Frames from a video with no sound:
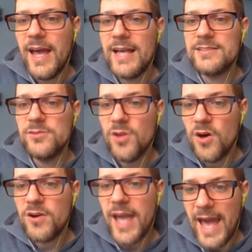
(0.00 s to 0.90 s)
as
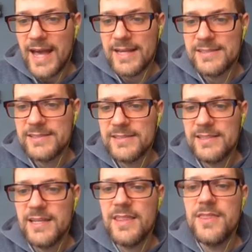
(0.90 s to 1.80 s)
long as
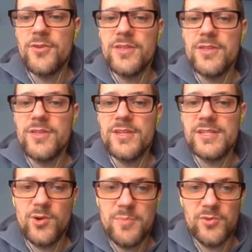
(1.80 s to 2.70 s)
they're
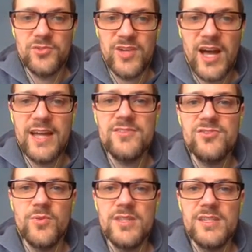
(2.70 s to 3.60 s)
on both sides.
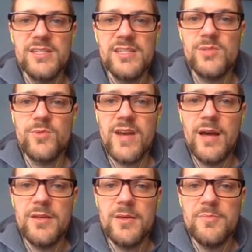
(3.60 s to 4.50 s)
So in this case, we've got
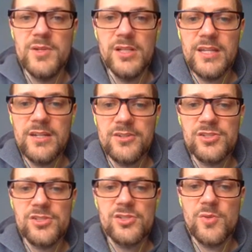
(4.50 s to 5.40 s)
milliliters,
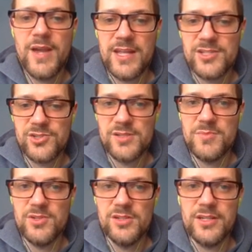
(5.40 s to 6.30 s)
so my answer is in
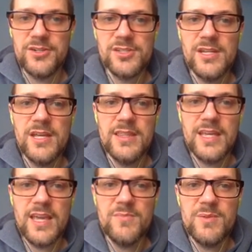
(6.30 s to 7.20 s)
milliliters. They
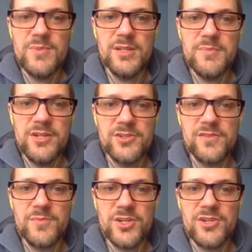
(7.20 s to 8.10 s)
gave me millimeters of
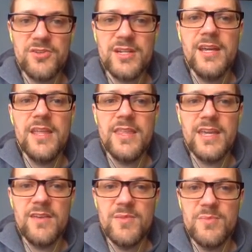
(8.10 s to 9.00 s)
mercury. They
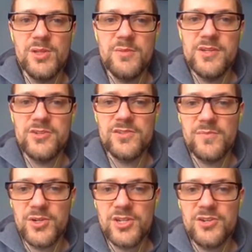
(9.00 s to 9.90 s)
gave me millimeters of
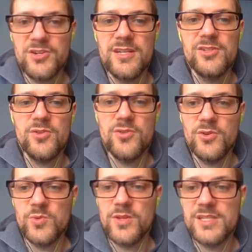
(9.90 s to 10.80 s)
mercury. So
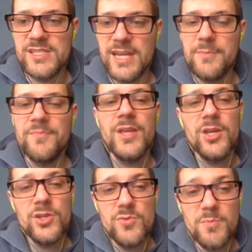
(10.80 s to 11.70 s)
those were the same.
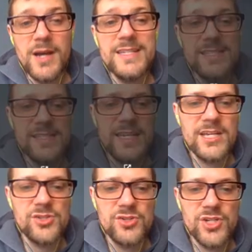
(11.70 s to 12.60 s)
You might see
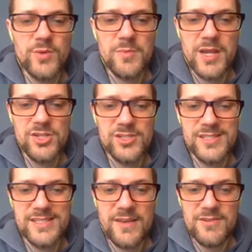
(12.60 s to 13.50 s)
as you're doing pages
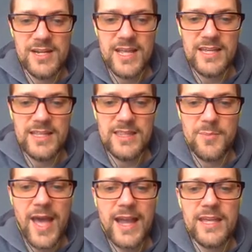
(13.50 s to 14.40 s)
7 and 8 in the
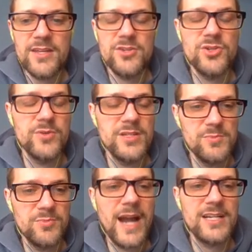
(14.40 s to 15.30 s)
packet, you're doing these
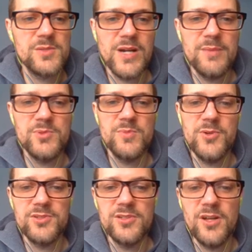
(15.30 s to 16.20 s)
practice problems with
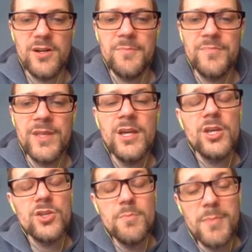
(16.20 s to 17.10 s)
Boyle's Law,
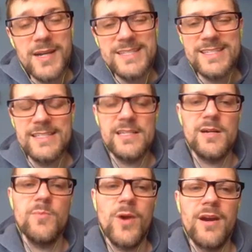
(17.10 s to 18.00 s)
you might see
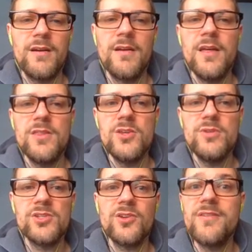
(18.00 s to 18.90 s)
some where the
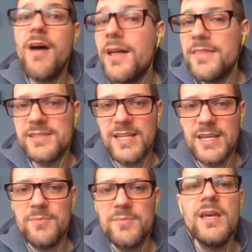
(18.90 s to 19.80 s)
units are not the
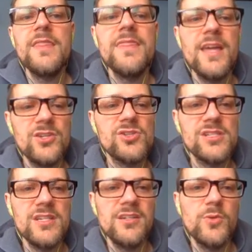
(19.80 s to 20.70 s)
same. Then you just
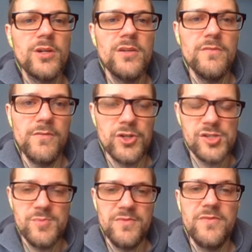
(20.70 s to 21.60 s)
need to do a
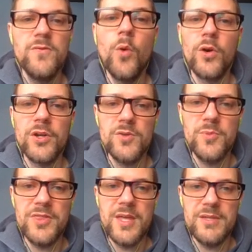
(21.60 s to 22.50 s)
conversion before you
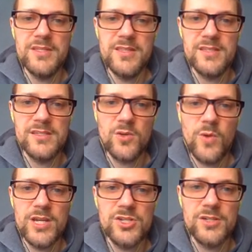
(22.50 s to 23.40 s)
put them into this
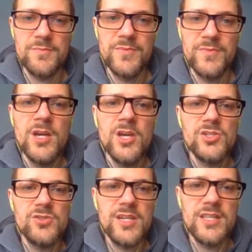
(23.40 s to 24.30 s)
equation.
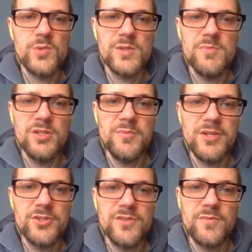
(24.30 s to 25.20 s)
So say this was
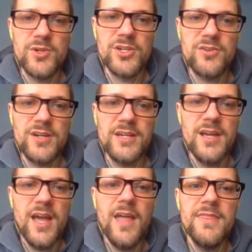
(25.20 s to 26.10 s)
millimeters of mercury
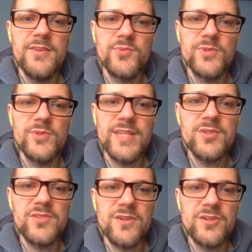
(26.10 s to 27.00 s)
and this was
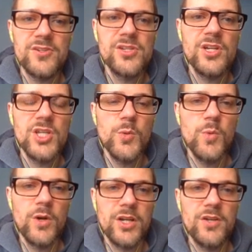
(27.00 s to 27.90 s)
atmospheres. You would
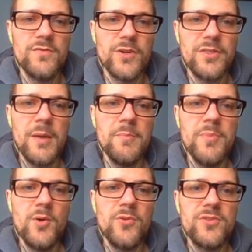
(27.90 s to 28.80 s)
want to convert them
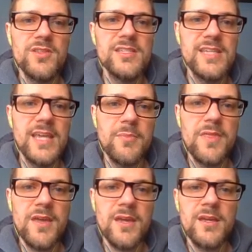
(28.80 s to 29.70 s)
both to the same
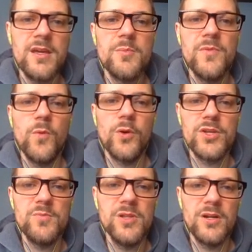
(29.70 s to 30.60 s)
thing before
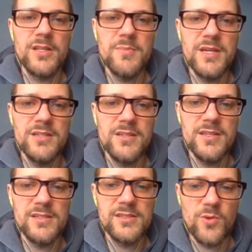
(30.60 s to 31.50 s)
you plug them into
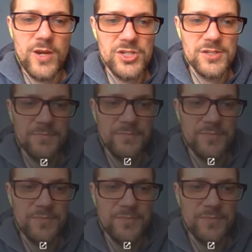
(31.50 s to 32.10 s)
this equation.